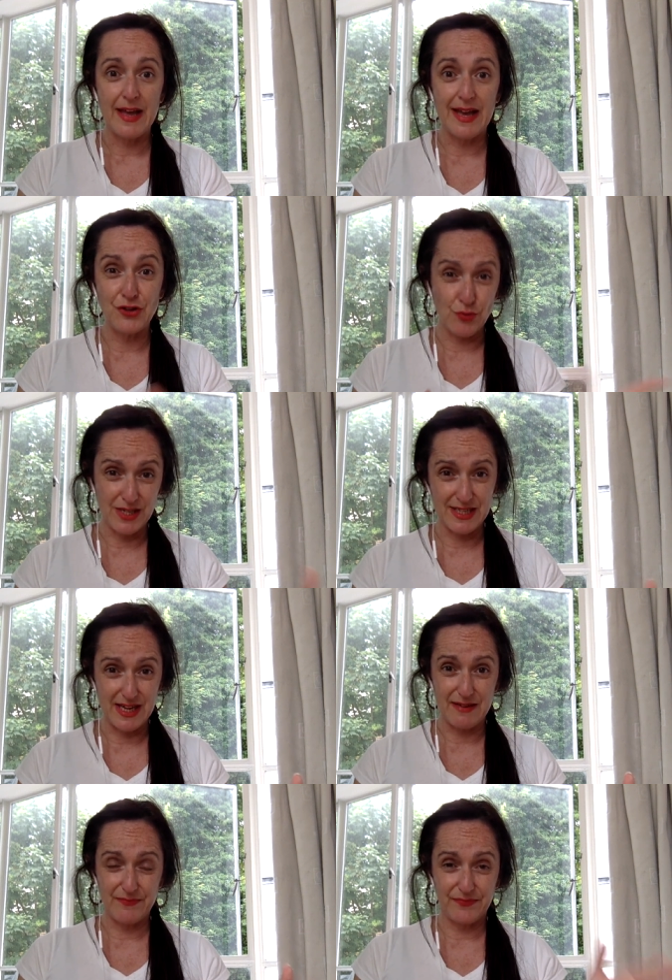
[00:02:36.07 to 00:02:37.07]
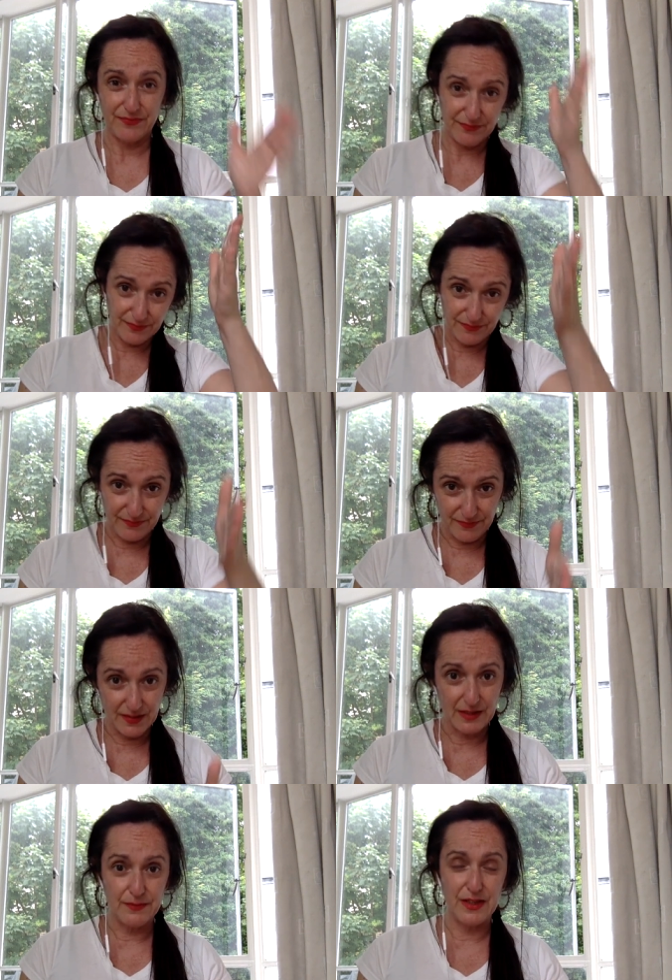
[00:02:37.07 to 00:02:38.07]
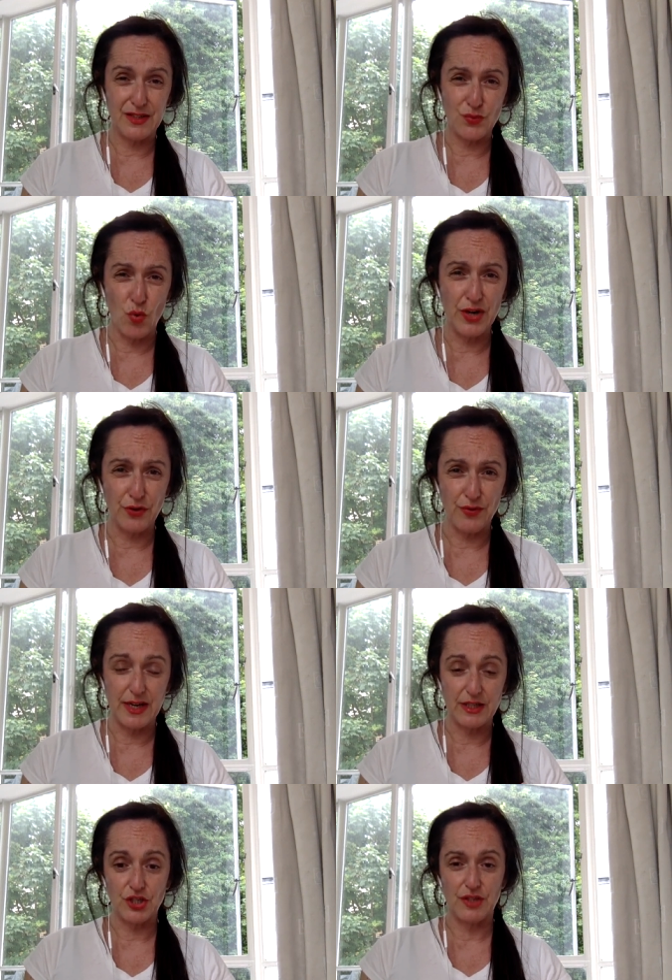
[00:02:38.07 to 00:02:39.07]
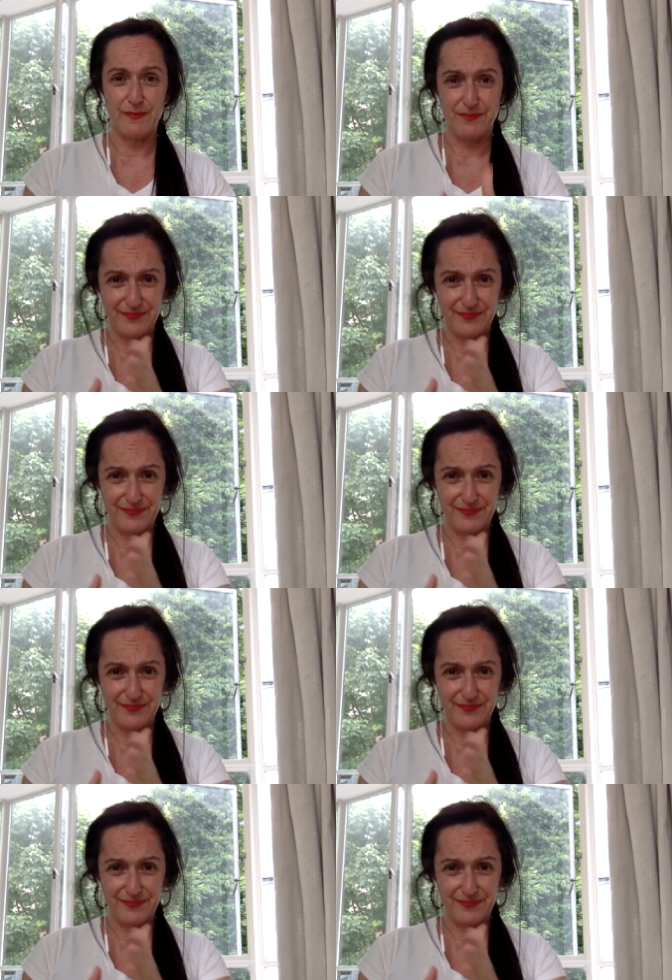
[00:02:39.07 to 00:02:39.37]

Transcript: and you're in debt. There's one creation.